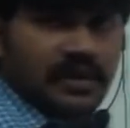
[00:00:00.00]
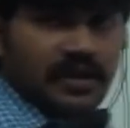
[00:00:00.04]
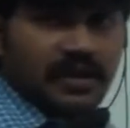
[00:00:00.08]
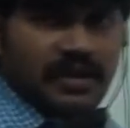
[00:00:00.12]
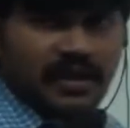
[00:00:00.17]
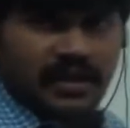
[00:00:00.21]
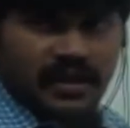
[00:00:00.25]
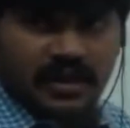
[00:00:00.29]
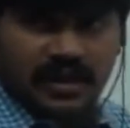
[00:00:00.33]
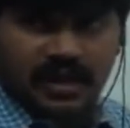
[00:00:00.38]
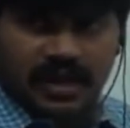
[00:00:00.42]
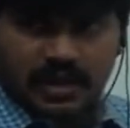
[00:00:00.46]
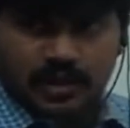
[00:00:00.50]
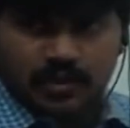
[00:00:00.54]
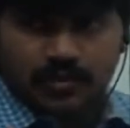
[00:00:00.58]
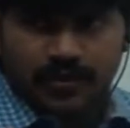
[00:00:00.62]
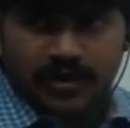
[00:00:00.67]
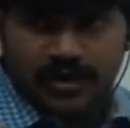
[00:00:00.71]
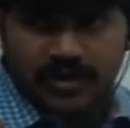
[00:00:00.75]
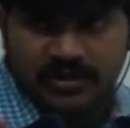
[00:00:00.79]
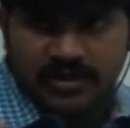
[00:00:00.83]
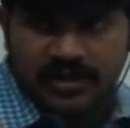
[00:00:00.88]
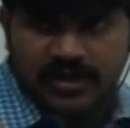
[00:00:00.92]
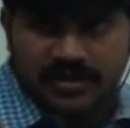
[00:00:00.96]
Any
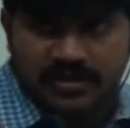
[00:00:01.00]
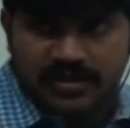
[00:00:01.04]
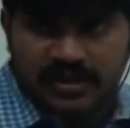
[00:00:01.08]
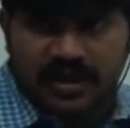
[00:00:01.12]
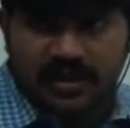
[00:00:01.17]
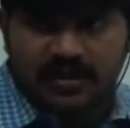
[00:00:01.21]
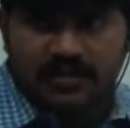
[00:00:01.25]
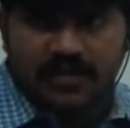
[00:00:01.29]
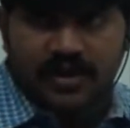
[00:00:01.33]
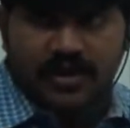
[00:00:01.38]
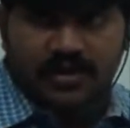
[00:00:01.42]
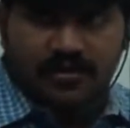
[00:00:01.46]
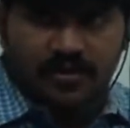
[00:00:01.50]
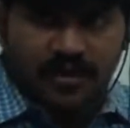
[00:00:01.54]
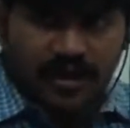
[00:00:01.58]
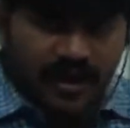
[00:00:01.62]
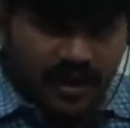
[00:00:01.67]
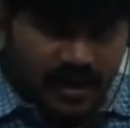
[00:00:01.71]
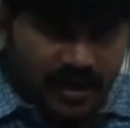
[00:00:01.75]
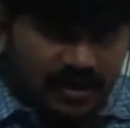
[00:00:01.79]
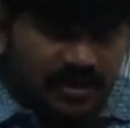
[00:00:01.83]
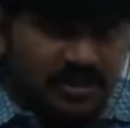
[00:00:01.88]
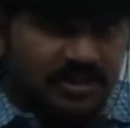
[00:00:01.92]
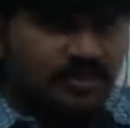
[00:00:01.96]
explanation is required,
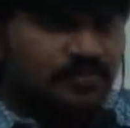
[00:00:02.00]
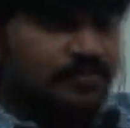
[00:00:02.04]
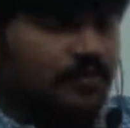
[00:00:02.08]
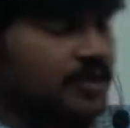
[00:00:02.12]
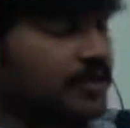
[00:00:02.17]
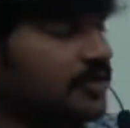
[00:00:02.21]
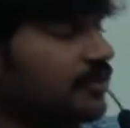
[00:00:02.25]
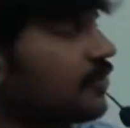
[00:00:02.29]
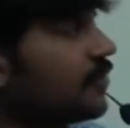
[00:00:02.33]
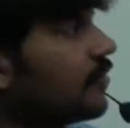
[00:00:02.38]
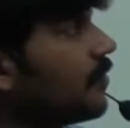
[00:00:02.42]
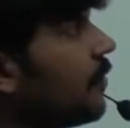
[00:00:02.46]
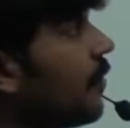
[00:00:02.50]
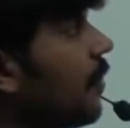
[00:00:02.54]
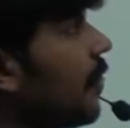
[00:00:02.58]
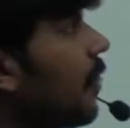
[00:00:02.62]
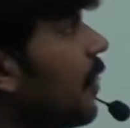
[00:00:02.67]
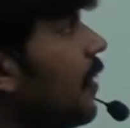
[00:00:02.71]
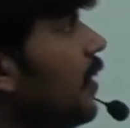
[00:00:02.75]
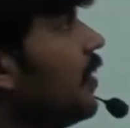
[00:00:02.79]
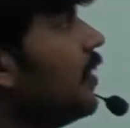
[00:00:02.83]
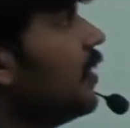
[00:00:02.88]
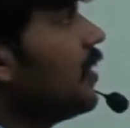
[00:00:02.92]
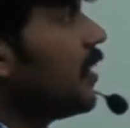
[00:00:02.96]
okay, at this point.
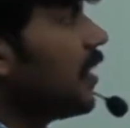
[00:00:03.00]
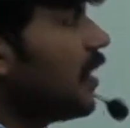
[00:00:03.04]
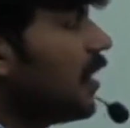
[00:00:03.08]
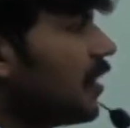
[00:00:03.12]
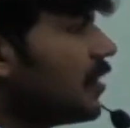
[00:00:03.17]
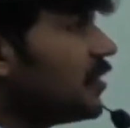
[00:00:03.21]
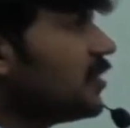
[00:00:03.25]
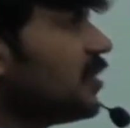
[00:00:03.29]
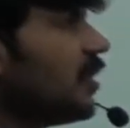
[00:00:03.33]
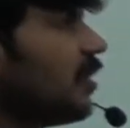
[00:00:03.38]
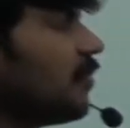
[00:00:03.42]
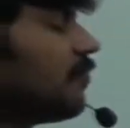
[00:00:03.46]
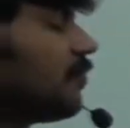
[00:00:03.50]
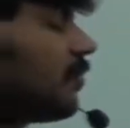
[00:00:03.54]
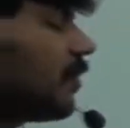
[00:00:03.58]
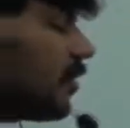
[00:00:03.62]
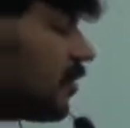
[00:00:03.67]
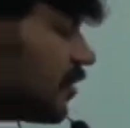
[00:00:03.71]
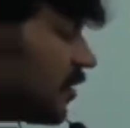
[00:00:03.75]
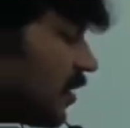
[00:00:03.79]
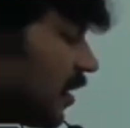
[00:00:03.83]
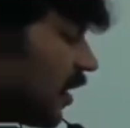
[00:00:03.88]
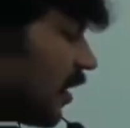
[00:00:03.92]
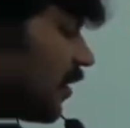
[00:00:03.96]

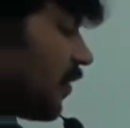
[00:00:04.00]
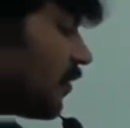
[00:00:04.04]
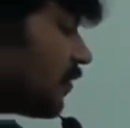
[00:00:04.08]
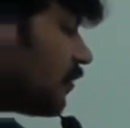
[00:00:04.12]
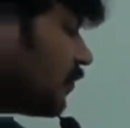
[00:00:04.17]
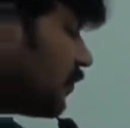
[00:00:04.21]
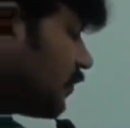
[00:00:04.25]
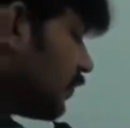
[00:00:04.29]
Example 3.